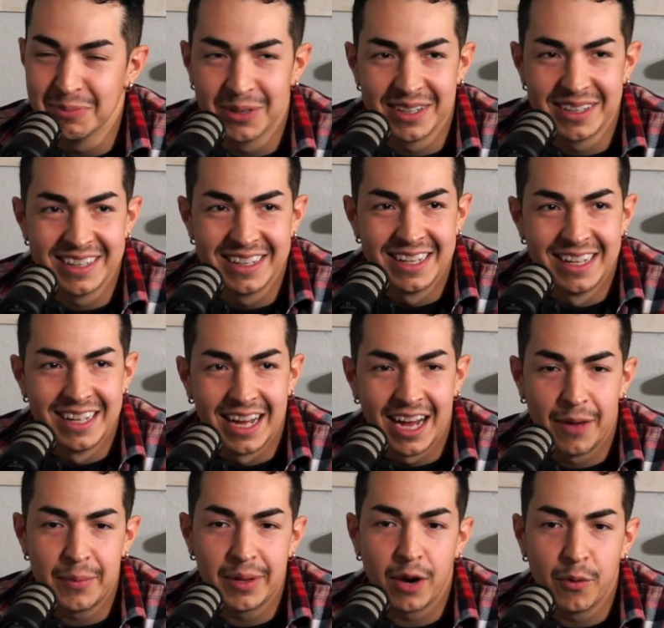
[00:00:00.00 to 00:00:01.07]
But
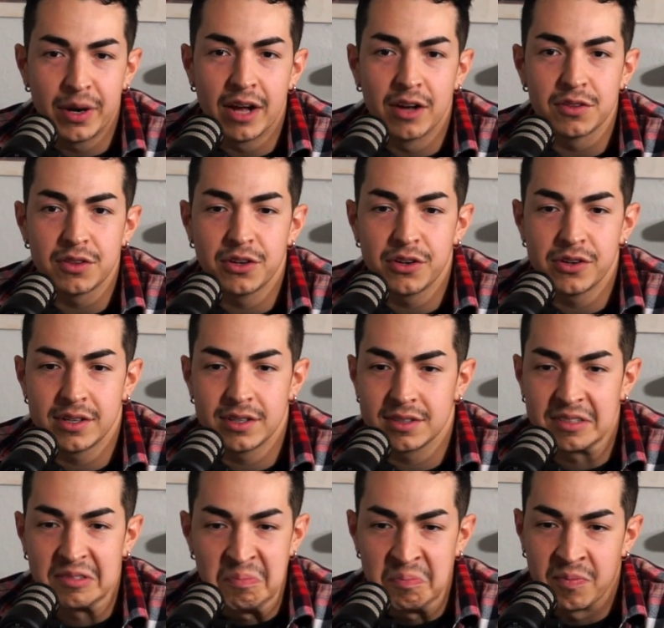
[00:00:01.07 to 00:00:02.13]
I mean, I went out there and.